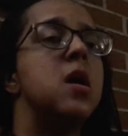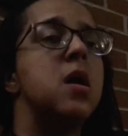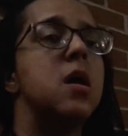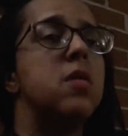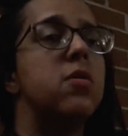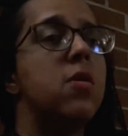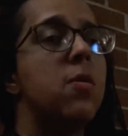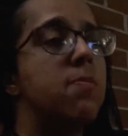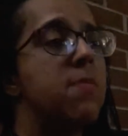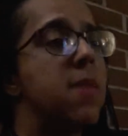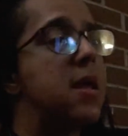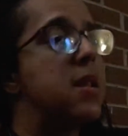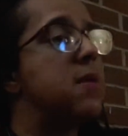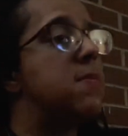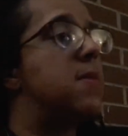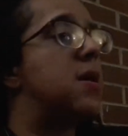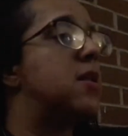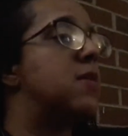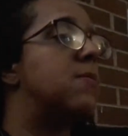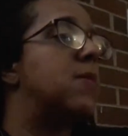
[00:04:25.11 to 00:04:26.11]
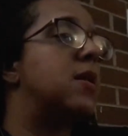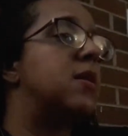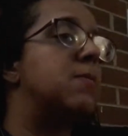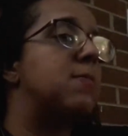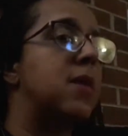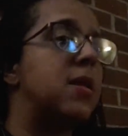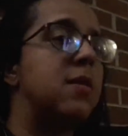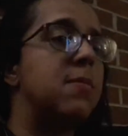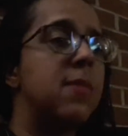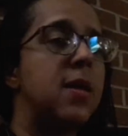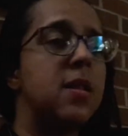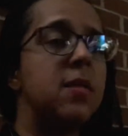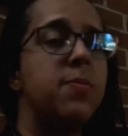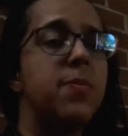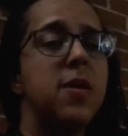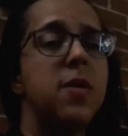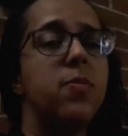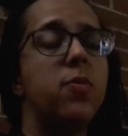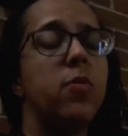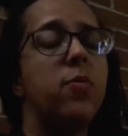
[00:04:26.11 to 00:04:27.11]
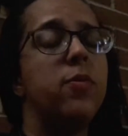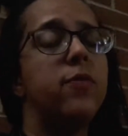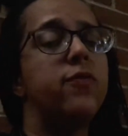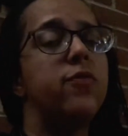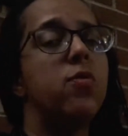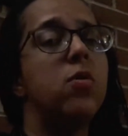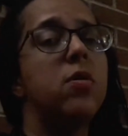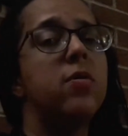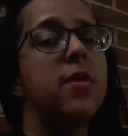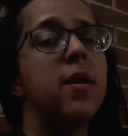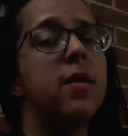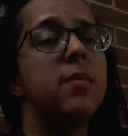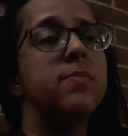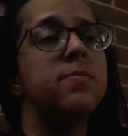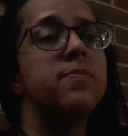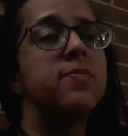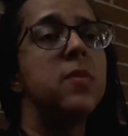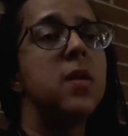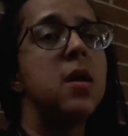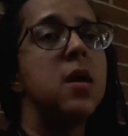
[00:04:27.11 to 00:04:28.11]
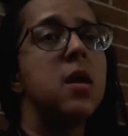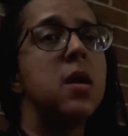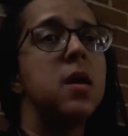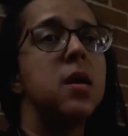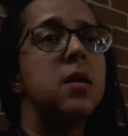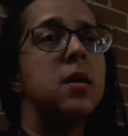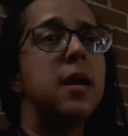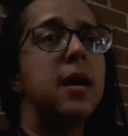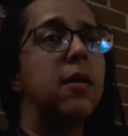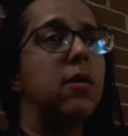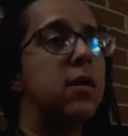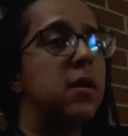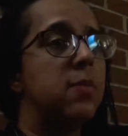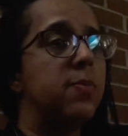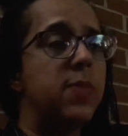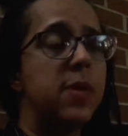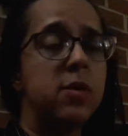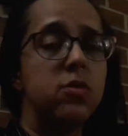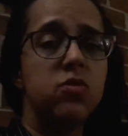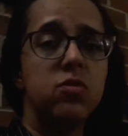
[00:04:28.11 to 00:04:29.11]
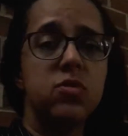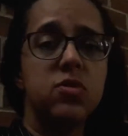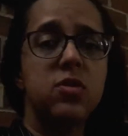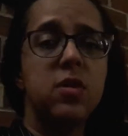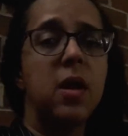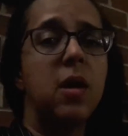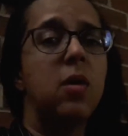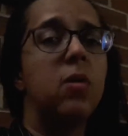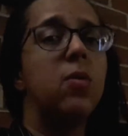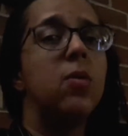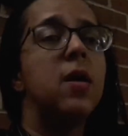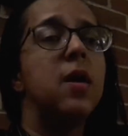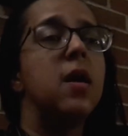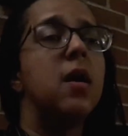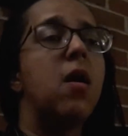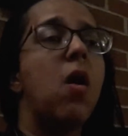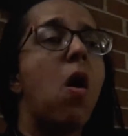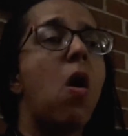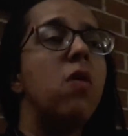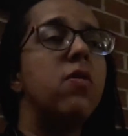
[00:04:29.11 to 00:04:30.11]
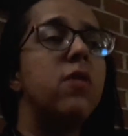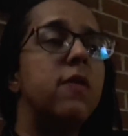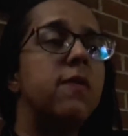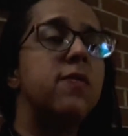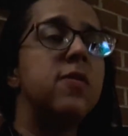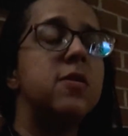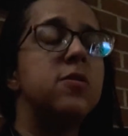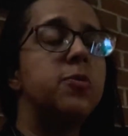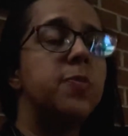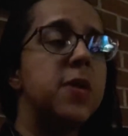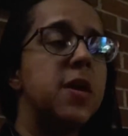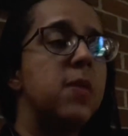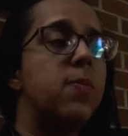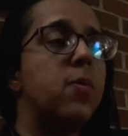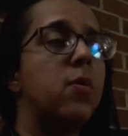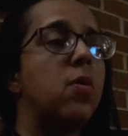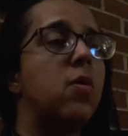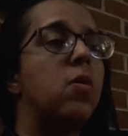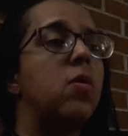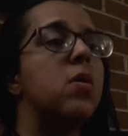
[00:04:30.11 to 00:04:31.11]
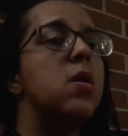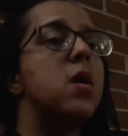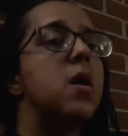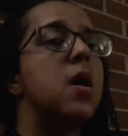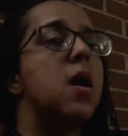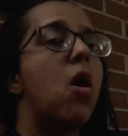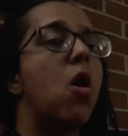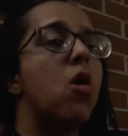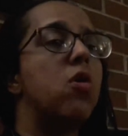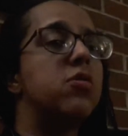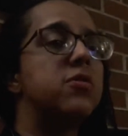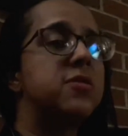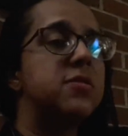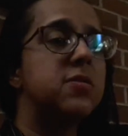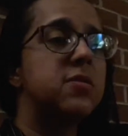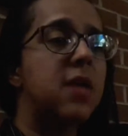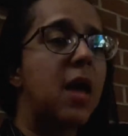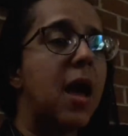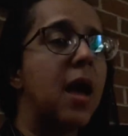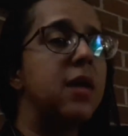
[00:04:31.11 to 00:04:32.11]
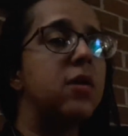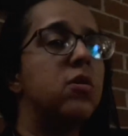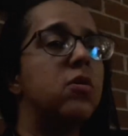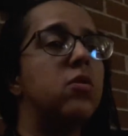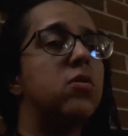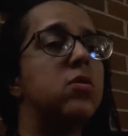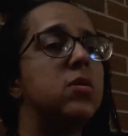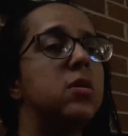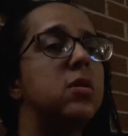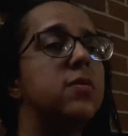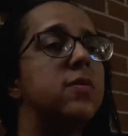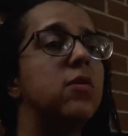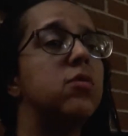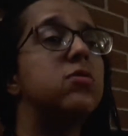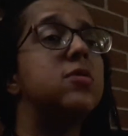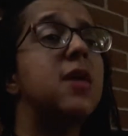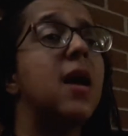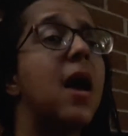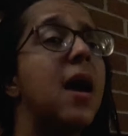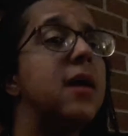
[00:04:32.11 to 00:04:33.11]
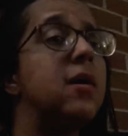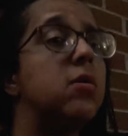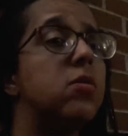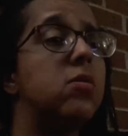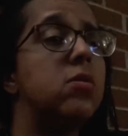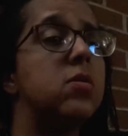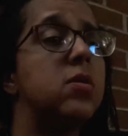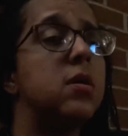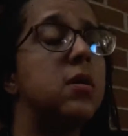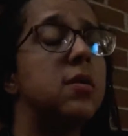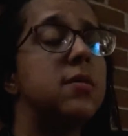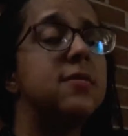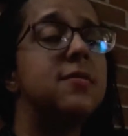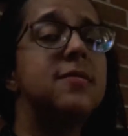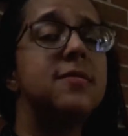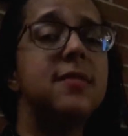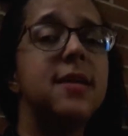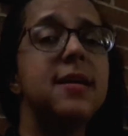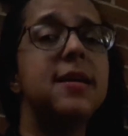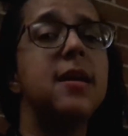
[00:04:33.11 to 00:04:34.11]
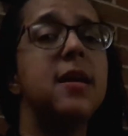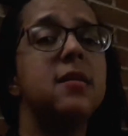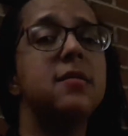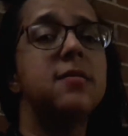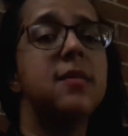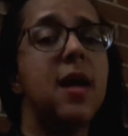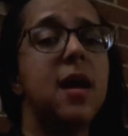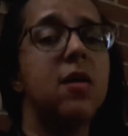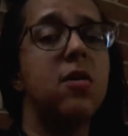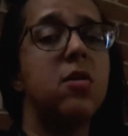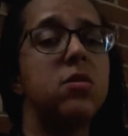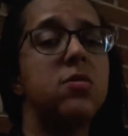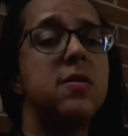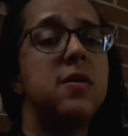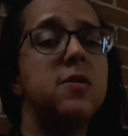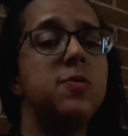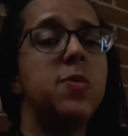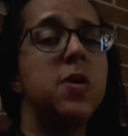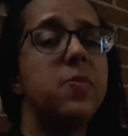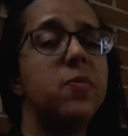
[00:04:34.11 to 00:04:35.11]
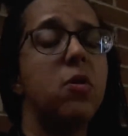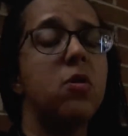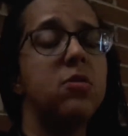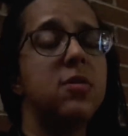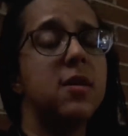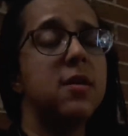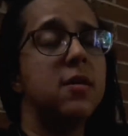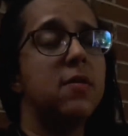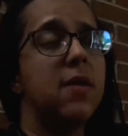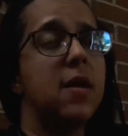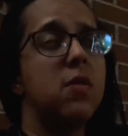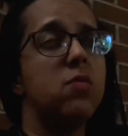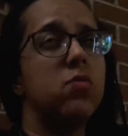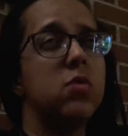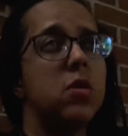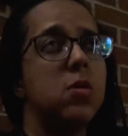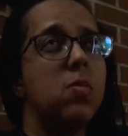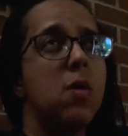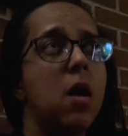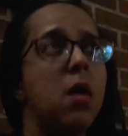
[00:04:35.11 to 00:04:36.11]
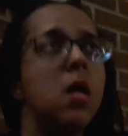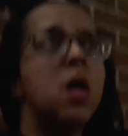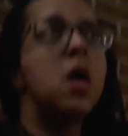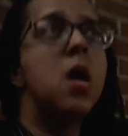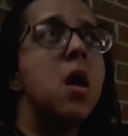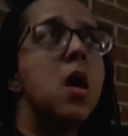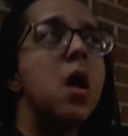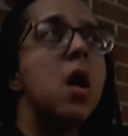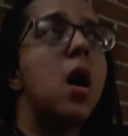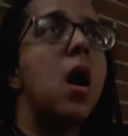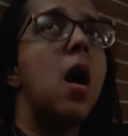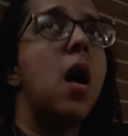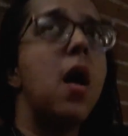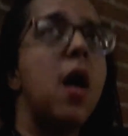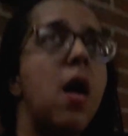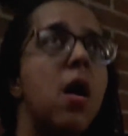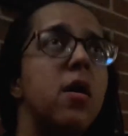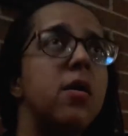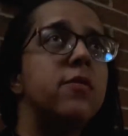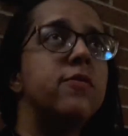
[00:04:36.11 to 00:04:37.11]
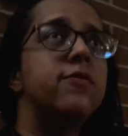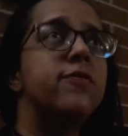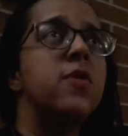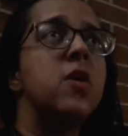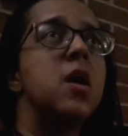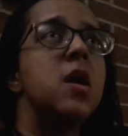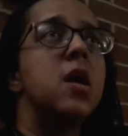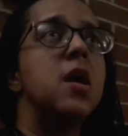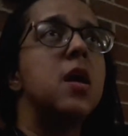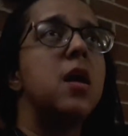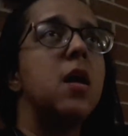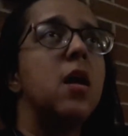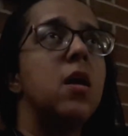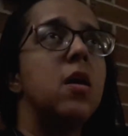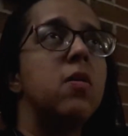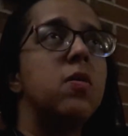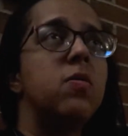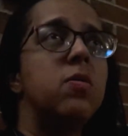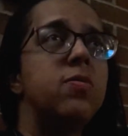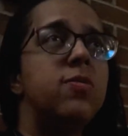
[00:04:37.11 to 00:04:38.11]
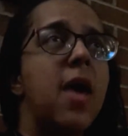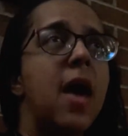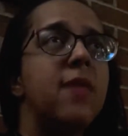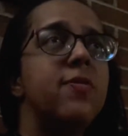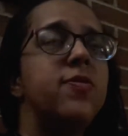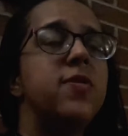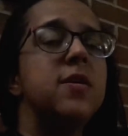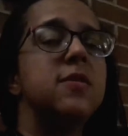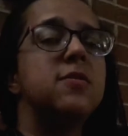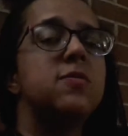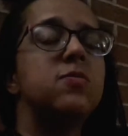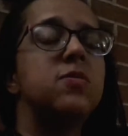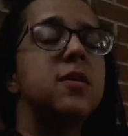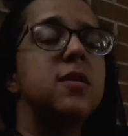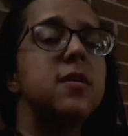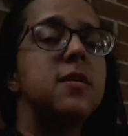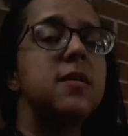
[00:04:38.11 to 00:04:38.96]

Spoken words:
the many, many, many, many, many people before them, Harriet Beecher Stowe, all of these people are tired. They're tired, sick and tired. These people articulate it really well. Of that this